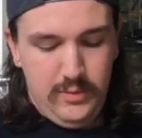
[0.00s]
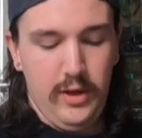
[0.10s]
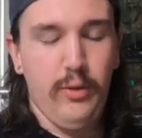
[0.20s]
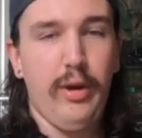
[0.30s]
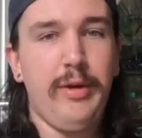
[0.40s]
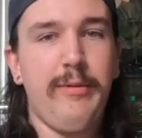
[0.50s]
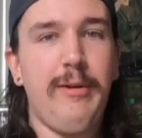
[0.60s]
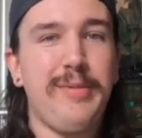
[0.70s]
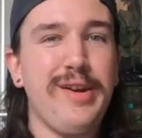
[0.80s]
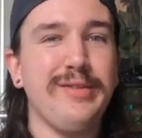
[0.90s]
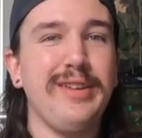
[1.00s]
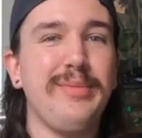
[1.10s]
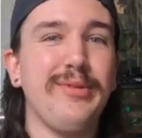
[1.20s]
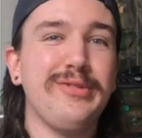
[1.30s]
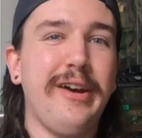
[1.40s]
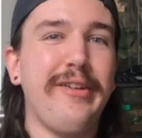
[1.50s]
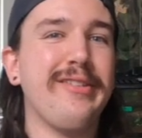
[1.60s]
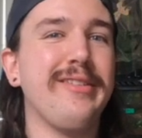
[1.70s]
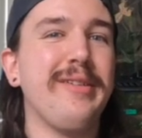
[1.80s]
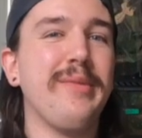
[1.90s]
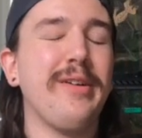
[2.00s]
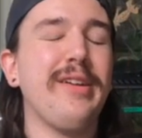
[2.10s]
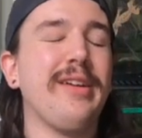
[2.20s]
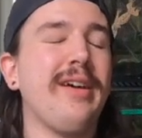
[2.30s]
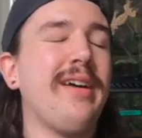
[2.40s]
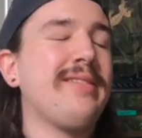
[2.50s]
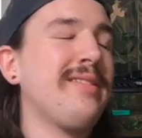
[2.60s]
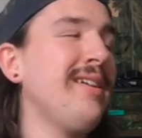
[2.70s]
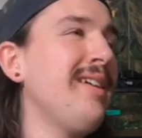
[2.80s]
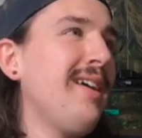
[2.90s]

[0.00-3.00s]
Aquarium and Reptile Depot, shout out to them, they're kick-ass.